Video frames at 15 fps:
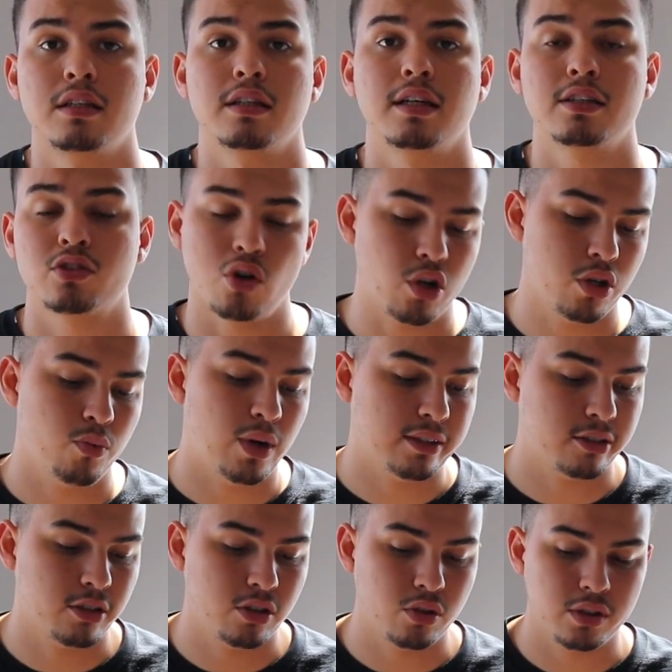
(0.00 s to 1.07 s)
That's all he
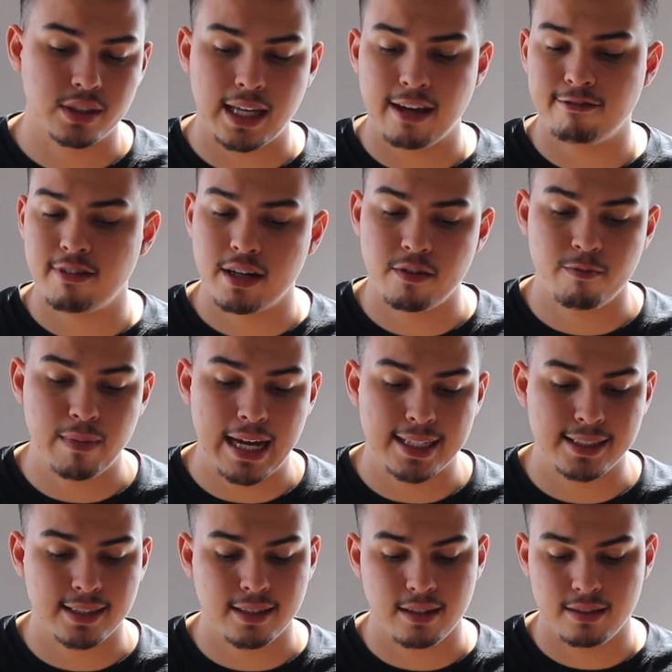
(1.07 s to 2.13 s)
wants to do, is get rid of
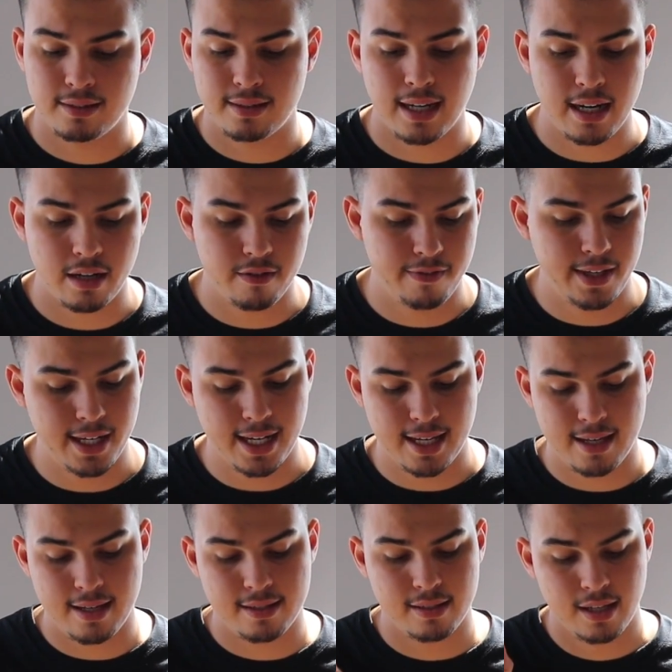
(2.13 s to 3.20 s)
magic. He's tired of it, I
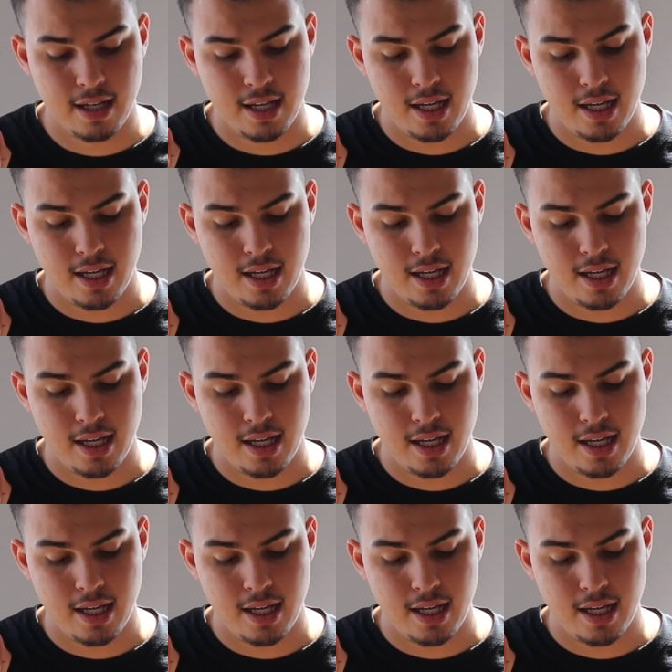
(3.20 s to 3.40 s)
guess.